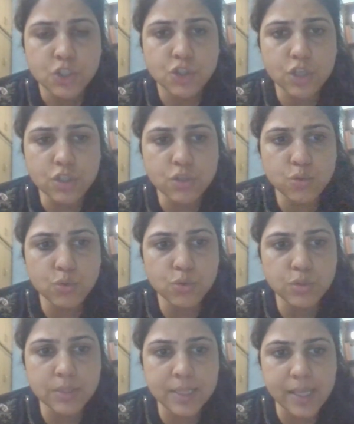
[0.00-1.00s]
just
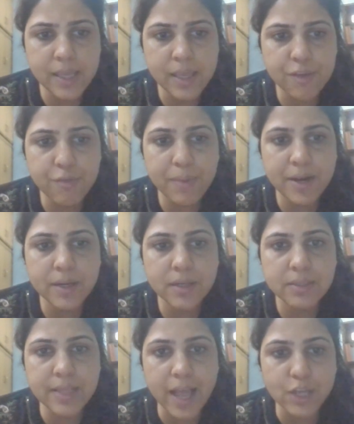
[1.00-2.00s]
to see if
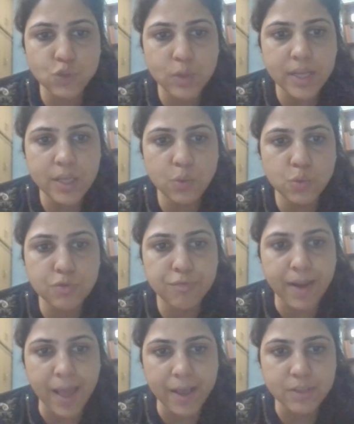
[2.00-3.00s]
mentors actually use
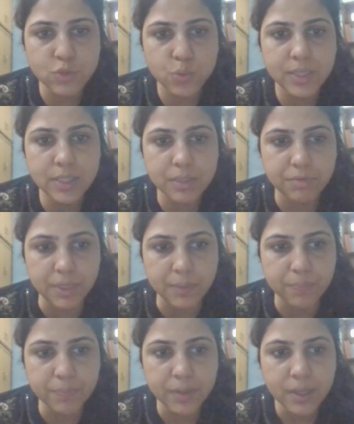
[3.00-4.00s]
flags to intervene.